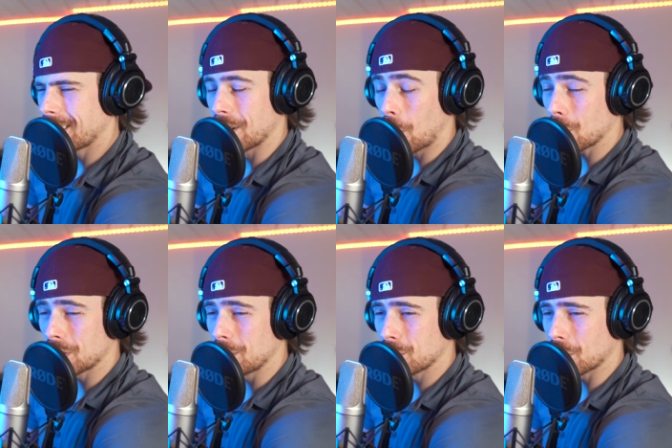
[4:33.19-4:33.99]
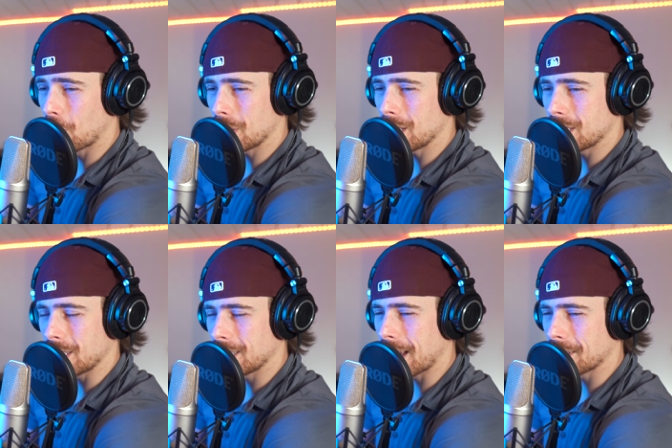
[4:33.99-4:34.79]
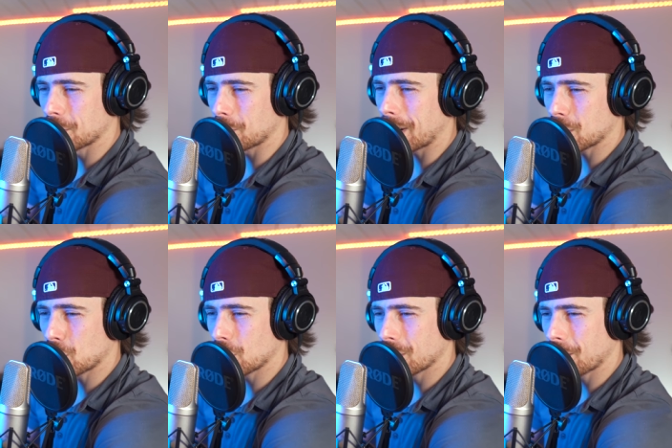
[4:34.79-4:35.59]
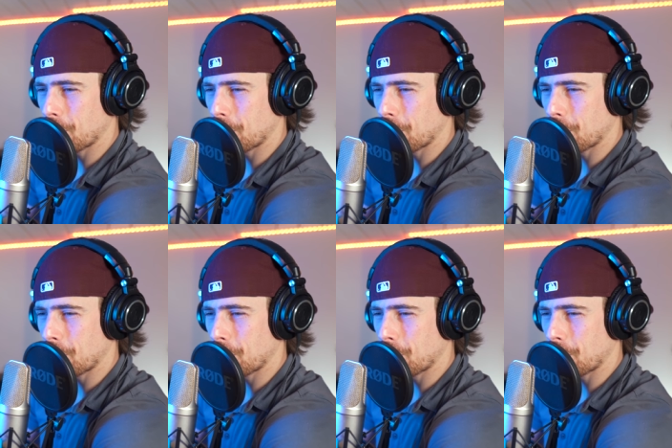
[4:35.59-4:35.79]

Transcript: It all seems so easy, Again, scratch?